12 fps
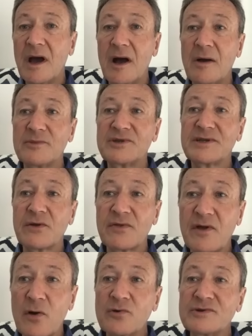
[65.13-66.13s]
Um, so
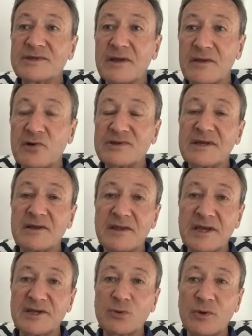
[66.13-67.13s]
those those are the
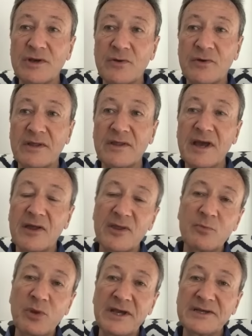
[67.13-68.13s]
things we're doing. The
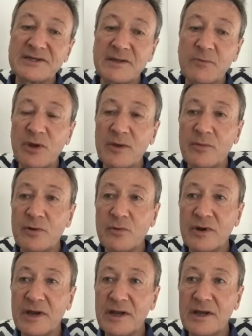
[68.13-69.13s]
other piece that people
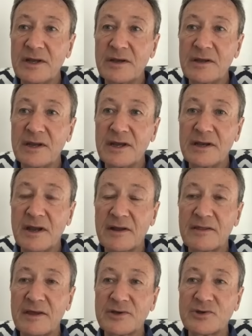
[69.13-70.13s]
need need
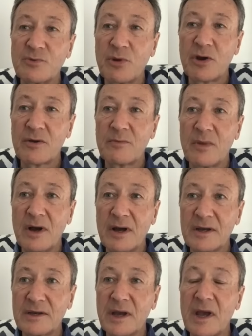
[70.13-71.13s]
I think to bear in
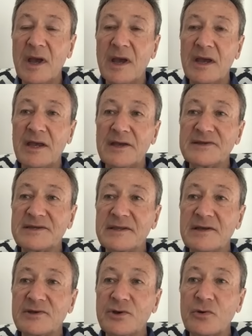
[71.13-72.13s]
mind is
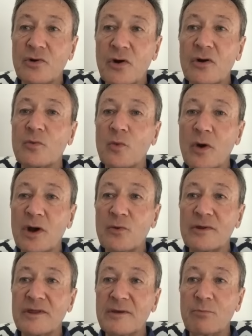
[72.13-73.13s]
that you can't work
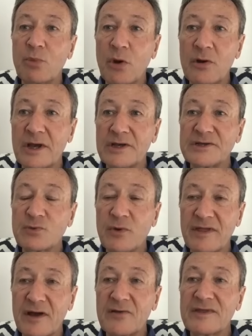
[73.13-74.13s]
with employers
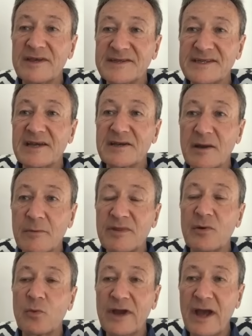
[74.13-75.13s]
without the setup
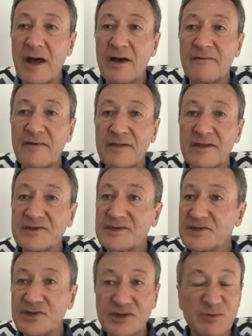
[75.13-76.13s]
that we have. And this
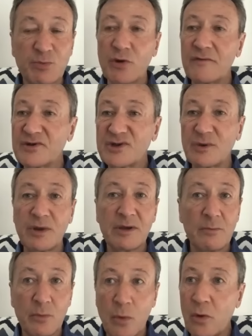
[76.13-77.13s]
is just proving to be
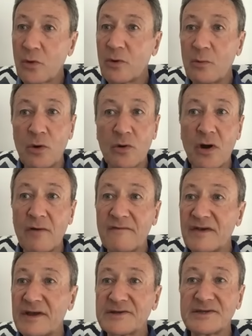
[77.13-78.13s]
more and more
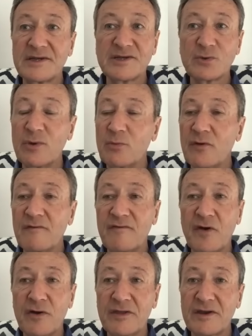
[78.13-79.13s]
obvious as we move
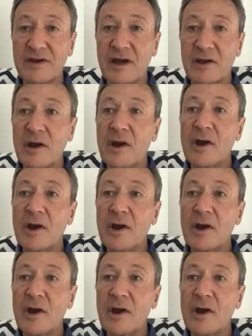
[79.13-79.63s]
further down.